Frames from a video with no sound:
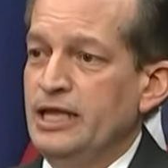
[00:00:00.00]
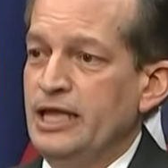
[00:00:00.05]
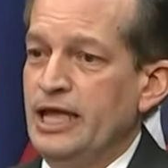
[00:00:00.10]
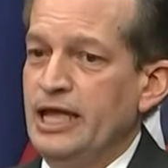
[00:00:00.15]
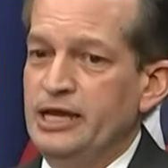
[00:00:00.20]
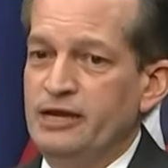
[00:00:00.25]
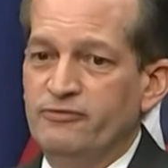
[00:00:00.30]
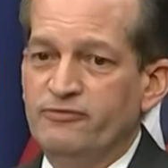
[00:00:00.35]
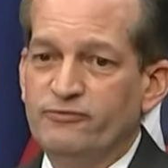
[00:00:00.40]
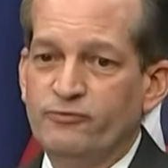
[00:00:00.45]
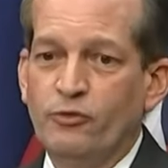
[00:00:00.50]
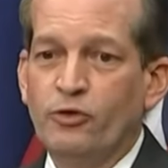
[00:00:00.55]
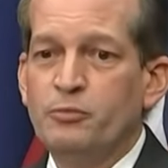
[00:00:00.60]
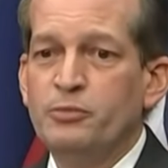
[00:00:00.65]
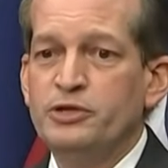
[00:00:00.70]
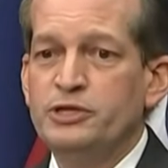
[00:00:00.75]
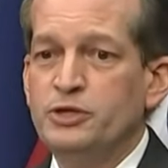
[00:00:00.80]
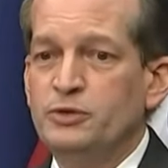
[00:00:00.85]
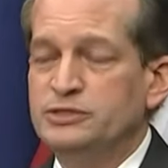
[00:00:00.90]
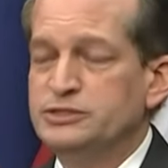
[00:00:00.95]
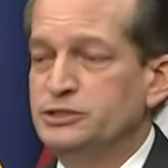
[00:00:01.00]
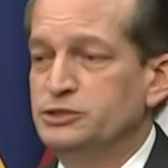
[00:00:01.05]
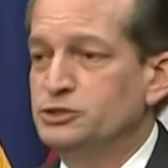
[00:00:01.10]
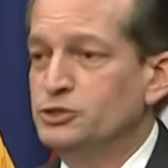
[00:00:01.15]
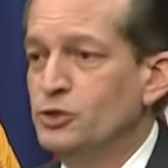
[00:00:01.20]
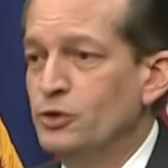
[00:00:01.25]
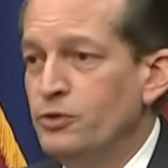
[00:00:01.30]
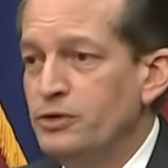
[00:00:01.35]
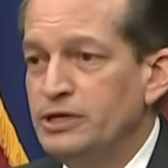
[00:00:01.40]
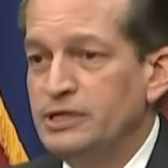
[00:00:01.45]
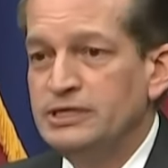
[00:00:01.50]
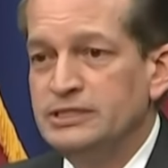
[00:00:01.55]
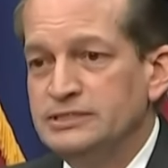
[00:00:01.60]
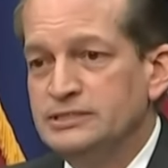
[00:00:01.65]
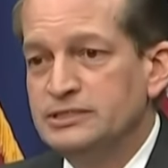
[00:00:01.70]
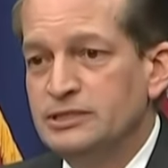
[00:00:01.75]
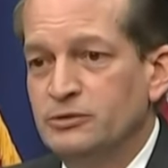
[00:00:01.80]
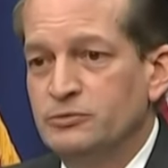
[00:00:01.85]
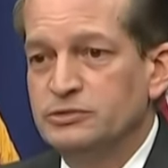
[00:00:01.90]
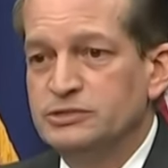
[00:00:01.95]
And if former U.S.
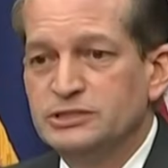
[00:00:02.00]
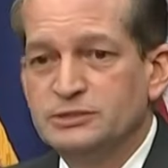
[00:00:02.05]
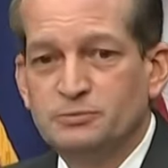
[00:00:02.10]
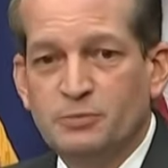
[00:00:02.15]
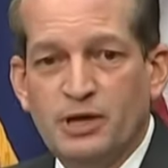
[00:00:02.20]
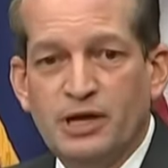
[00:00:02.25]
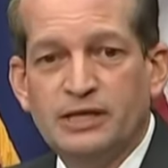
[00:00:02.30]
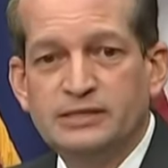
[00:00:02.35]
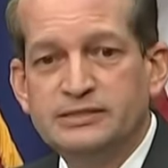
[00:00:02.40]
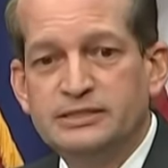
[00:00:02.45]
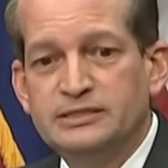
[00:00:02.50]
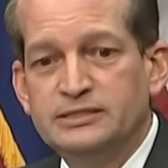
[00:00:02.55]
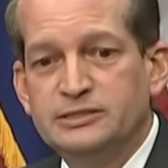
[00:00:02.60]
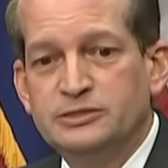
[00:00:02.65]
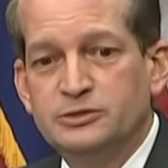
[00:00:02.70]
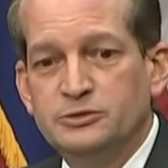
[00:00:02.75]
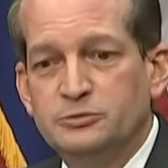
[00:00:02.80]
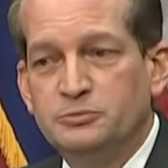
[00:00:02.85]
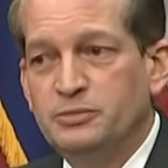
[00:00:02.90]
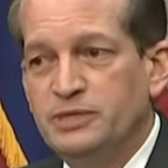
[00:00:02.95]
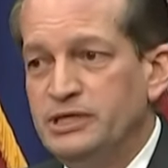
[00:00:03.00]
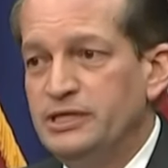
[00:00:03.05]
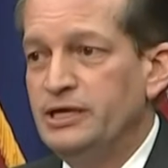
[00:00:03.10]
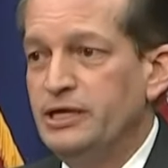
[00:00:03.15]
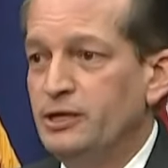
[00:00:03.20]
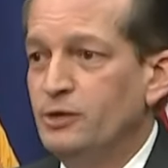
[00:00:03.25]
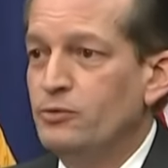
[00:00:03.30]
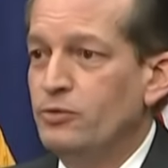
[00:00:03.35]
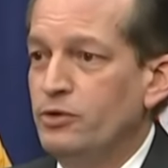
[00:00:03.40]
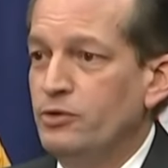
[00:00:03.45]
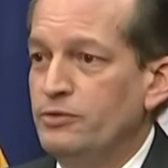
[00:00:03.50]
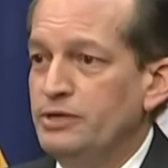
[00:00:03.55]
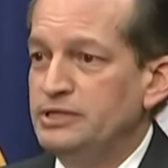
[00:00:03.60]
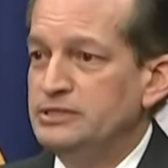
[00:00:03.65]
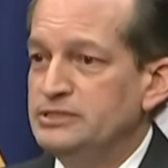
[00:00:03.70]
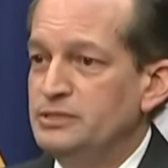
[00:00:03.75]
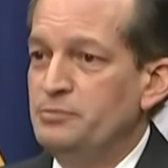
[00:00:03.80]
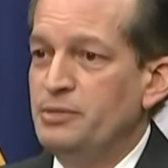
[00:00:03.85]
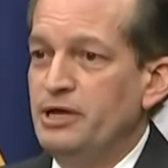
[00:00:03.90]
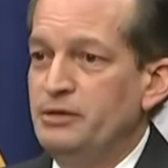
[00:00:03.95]
attorneys responded to media
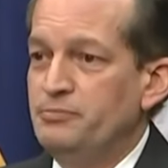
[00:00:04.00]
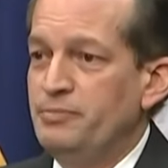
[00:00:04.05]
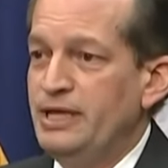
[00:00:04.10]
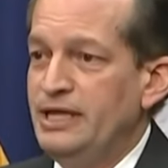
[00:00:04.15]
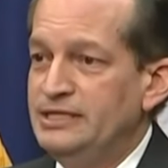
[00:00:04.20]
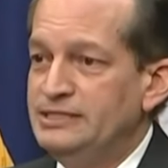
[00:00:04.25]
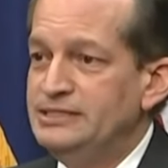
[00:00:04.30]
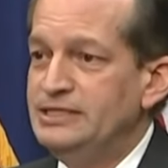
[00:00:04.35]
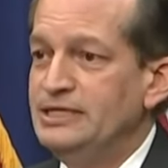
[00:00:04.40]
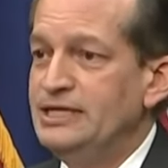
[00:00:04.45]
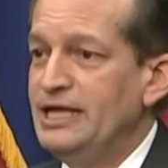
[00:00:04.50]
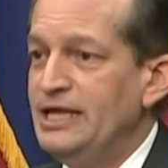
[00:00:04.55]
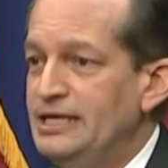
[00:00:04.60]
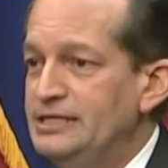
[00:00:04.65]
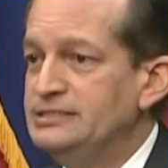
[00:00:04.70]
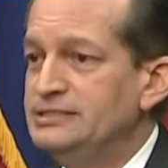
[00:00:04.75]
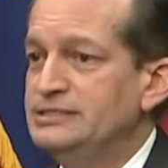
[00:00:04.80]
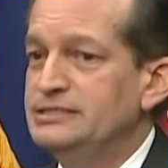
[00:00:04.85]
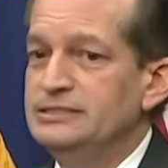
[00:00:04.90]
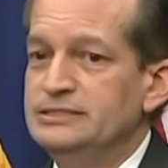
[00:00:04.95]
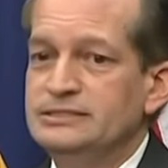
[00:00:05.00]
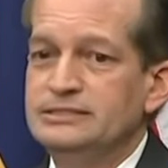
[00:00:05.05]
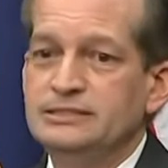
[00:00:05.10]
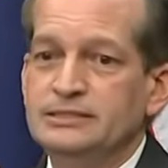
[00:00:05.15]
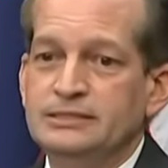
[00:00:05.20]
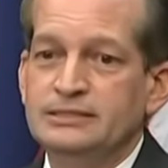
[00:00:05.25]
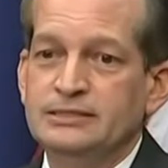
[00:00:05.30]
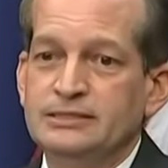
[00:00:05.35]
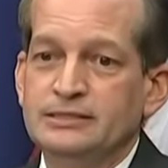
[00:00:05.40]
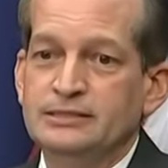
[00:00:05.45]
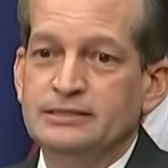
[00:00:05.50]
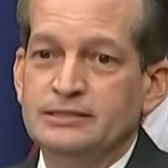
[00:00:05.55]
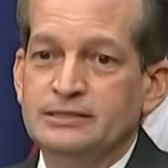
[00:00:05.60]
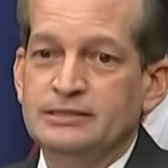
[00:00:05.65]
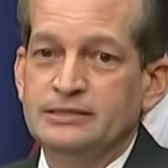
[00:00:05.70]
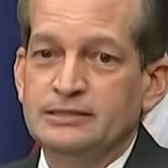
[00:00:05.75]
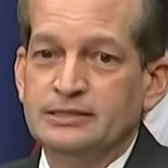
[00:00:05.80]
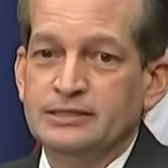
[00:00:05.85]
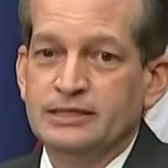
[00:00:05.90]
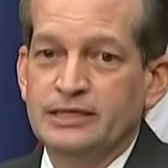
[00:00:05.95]
inquiries about pending cases,
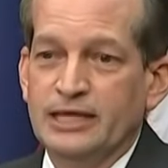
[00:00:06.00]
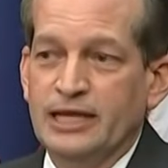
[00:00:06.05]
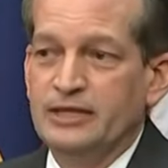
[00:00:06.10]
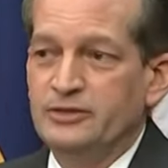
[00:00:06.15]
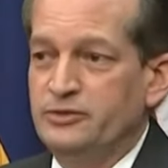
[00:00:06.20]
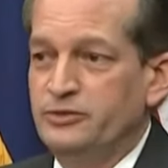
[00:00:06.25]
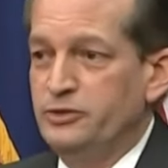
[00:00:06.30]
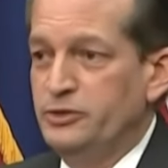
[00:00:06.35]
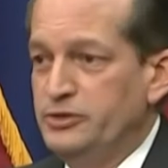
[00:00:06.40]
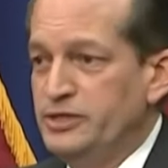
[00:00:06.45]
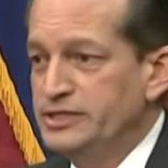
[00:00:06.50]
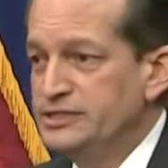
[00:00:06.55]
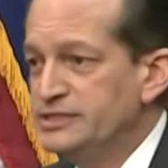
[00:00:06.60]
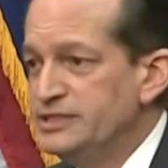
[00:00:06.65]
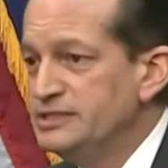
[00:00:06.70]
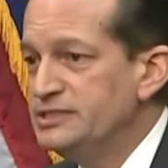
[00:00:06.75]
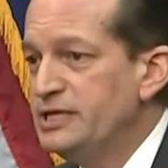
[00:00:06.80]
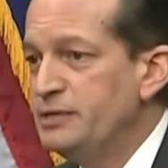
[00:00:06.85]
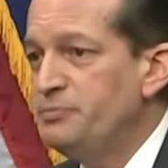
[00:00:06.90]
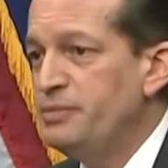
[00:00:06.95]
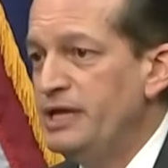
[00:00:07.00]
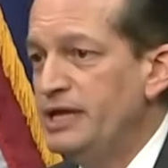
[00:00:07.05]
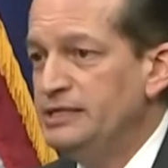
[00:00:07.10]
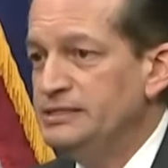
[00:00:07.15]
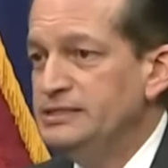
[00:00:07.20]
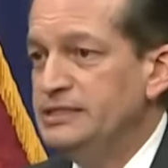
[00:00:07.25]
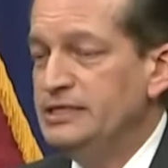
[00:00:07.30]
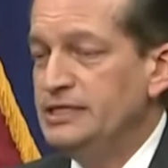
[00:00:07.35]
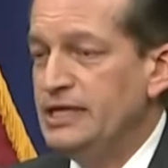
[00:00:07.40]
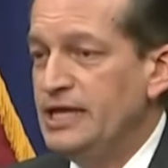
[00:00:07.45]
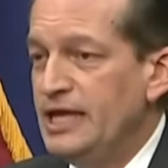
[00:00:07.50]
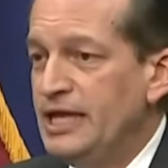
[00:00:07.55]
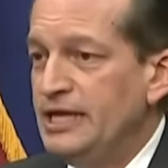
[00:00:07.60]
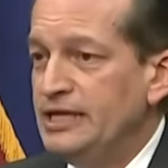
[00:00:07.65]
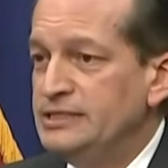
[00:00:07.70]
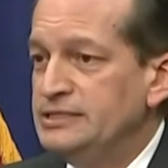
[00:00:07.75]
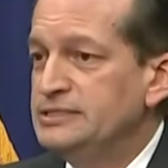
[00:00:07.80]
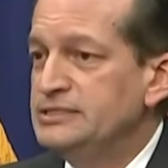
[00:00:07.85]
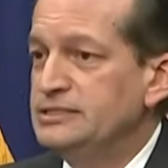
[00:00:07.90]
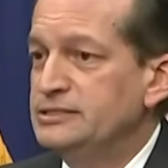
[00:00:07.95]
and this is a pending
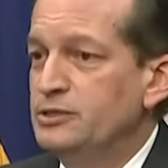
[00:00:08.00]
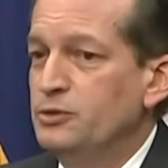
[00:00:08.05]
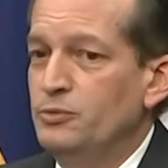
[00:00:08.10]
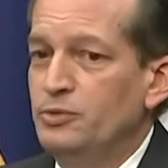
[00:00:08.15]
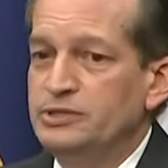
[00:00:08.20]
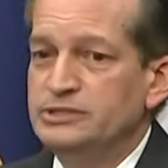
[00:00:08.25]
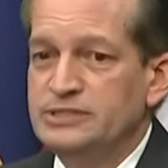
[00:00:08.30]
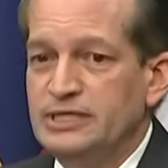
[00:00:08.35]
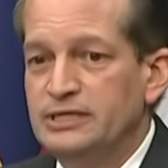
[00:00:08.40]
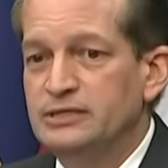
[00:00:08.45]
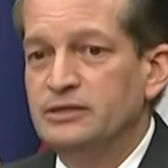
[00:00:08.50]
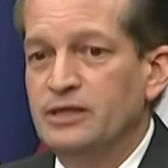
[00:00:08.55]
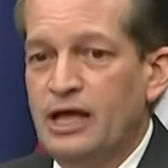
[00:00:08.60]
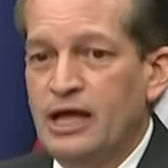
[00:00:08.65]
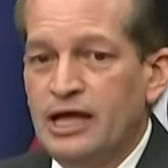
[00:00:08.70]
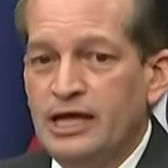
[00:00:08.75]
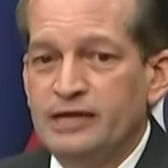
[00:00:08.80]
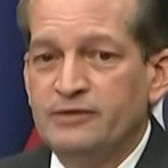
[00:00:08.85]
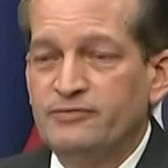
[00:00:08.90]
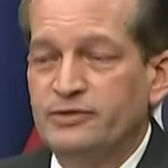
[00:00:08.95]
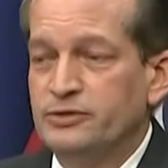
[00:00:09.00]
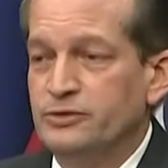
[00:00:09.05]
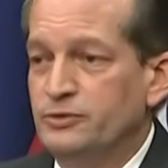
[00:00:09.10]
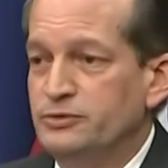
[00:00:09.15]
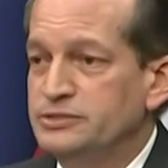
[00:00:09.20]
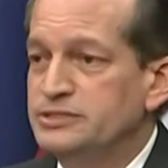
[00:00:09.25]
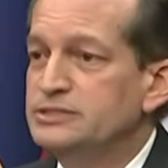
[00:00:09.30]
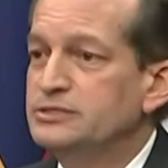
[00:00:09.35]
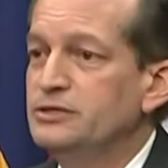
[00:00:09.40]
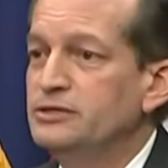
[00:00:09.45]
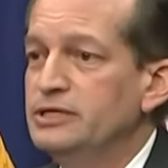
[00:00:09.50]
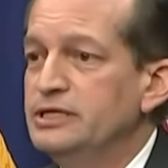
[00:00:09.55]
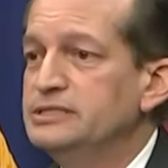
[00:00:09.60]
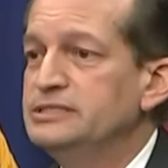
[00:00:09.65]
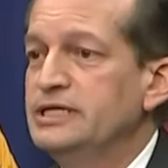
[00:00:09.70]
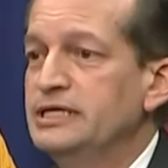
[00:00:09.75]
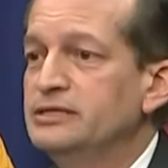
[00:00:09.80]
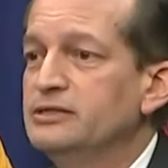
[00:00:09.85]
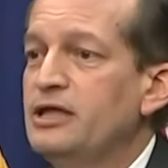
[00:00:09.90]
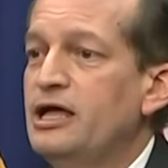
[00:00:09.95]
case, there was a live and there still is
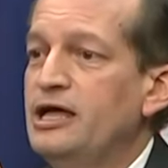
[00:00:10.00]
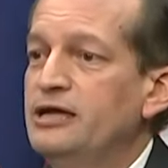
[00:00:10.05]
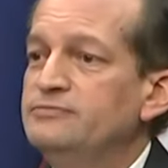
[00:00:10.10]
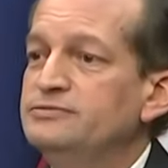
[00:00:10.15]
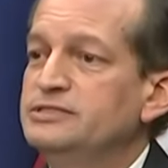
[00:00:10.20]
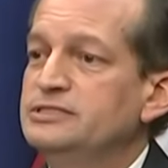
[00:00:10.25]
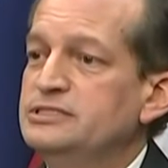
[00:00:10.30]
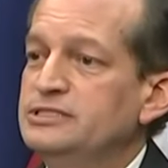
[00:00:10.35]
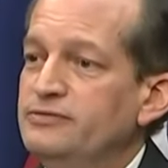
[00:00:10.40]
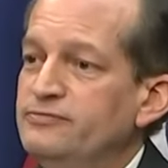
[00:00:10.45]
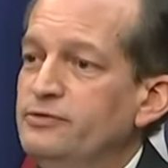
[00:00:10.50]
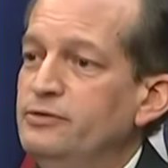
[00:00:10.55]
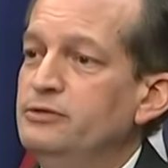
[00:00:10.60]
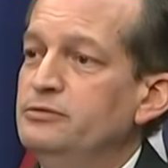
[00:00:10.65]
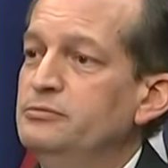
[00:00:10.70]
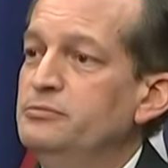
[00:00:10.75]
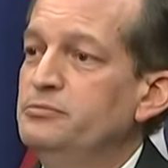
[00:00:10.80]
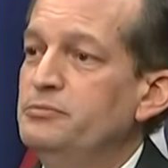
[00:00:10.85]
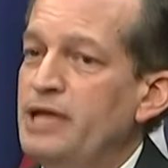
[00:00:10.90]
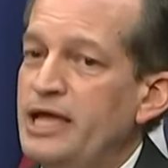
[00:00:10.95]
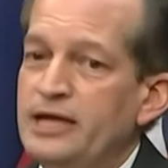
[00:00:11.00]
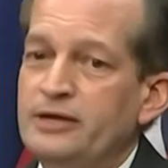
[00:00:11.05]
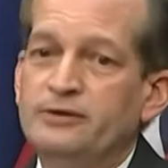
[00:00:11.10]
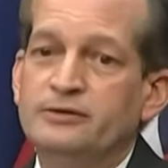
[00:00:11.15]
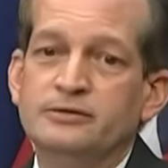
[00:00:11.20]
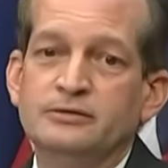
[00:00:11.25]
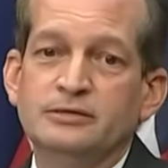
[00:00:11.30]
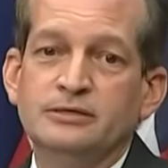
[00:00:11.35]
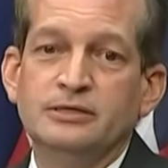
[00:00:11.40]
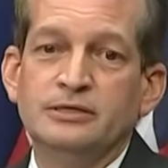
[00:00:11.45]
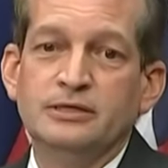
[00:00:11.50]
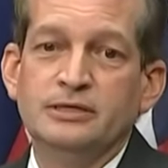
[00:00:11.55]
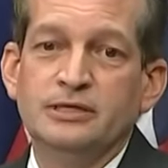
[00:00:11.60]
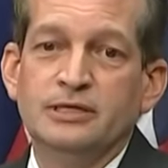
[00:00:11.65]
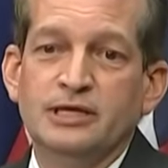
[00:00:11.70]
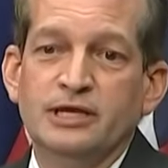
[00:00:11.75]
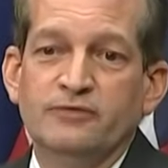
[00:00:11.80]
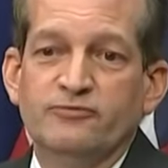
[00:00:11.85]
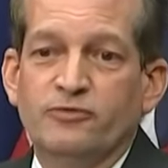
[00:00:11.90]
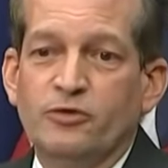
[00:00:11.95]
a live civil matter.
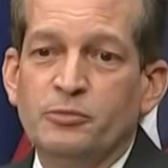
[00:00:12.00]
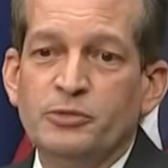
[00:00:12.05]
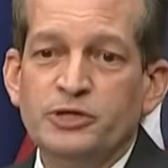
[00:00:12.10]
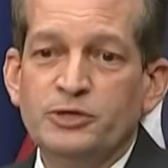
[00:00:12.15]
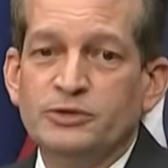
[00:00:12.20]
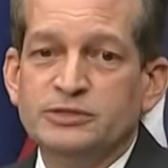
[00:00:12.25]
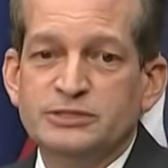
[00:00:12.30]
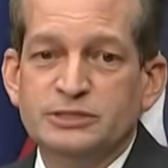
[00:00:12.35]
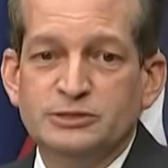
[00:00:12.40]
If former U.S.